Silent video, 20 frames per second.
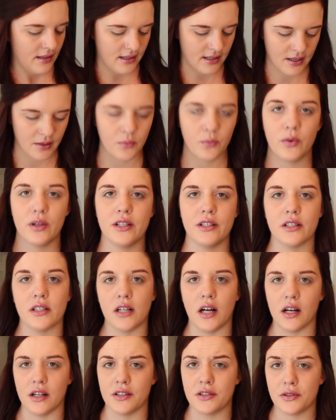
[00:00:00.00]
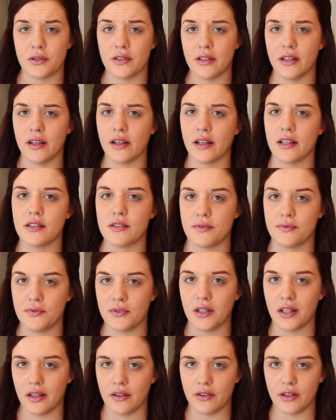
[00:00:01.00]
And when you're contouring, it's
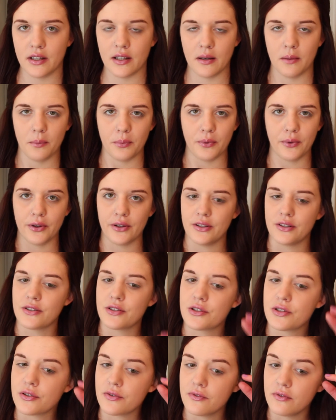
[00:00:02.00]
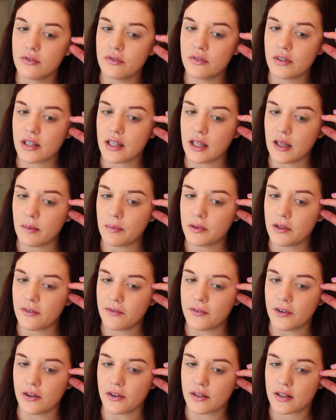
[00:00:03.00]
really important to keep the
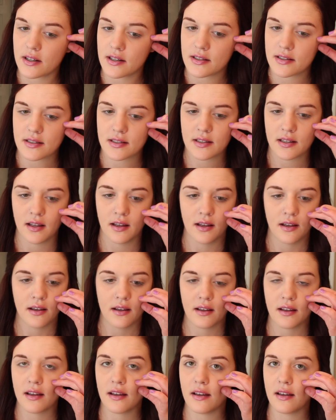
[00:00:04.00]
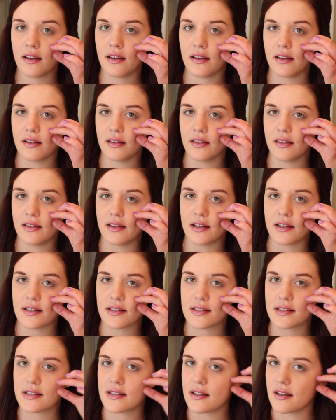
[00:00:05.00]
focus in
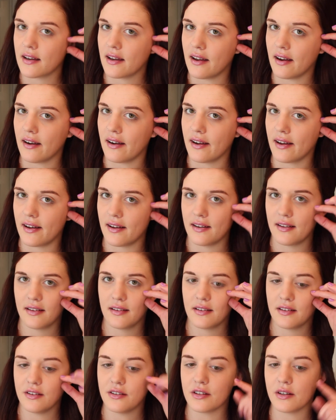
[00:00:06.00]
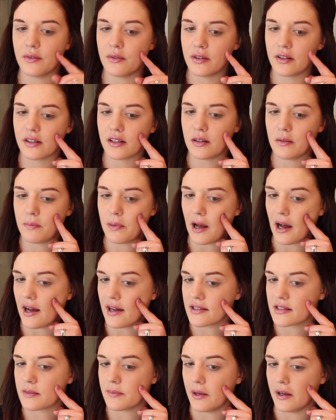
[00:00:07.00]
this area. You don't want to go
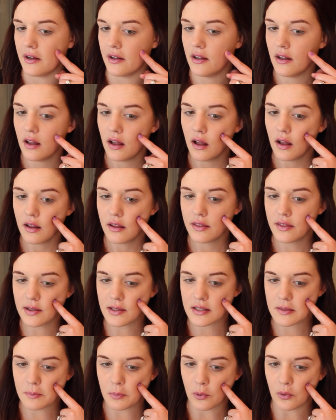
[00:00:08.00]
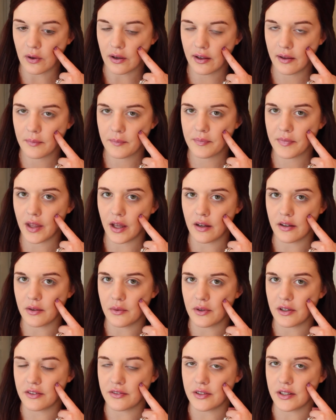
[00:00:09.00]
past about this point. You
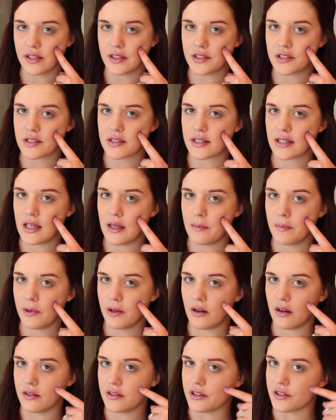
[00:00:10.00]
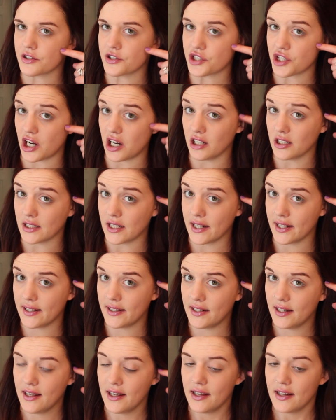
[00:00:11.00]
want to really just keep it on your
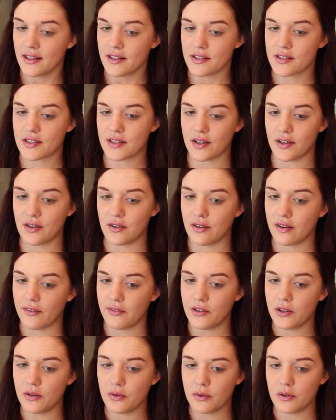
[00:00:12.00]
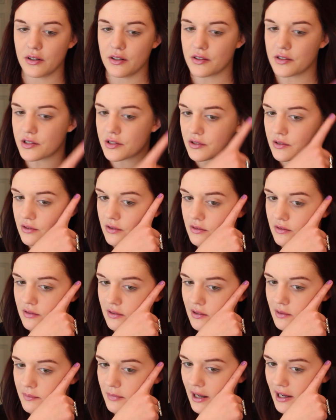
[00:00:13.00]
jawline. So if you were to
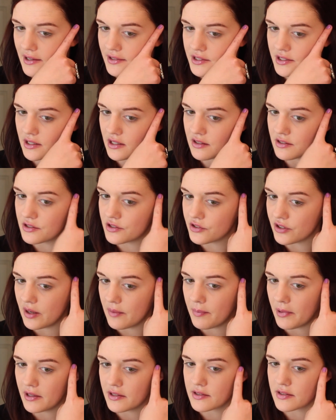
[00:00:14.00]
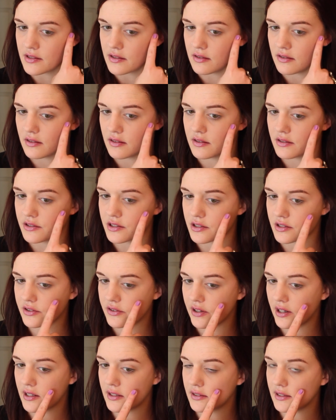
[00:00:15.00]
imagine a straight pencil, just
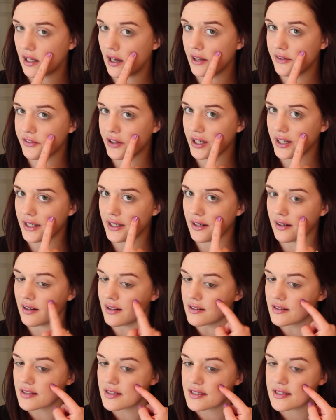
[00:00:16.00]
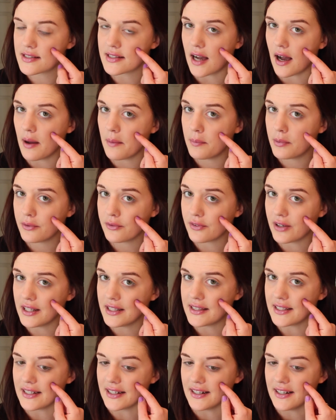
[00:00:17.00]
create a line right here and stop
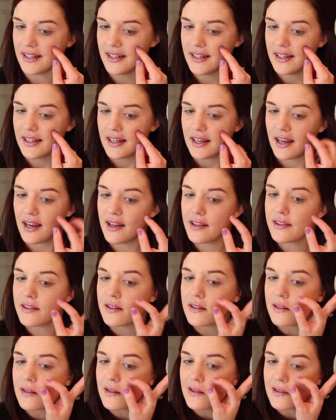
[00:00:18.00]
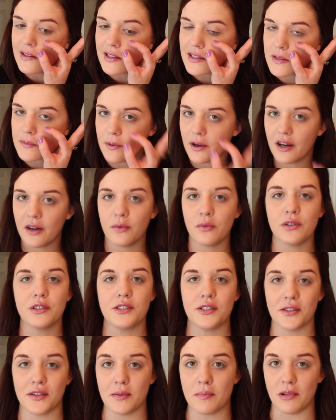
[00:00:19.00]
right there. And then in this part, we'll
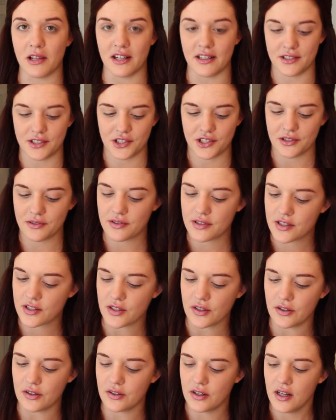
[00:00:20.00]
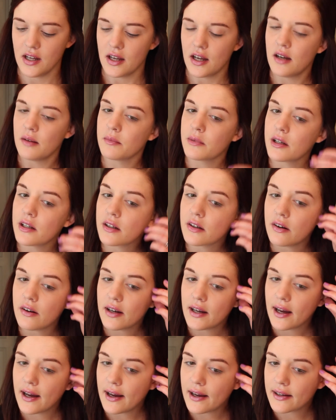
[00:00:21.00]
do the blush. So I'm going to go
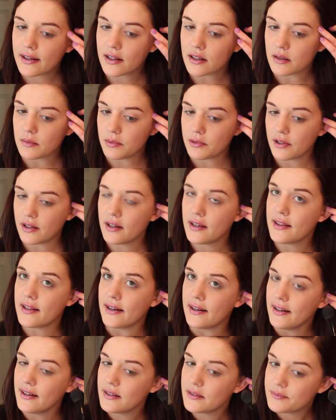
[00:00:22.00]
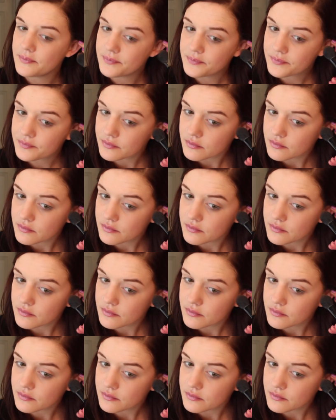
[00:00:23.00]
ahead and apply that.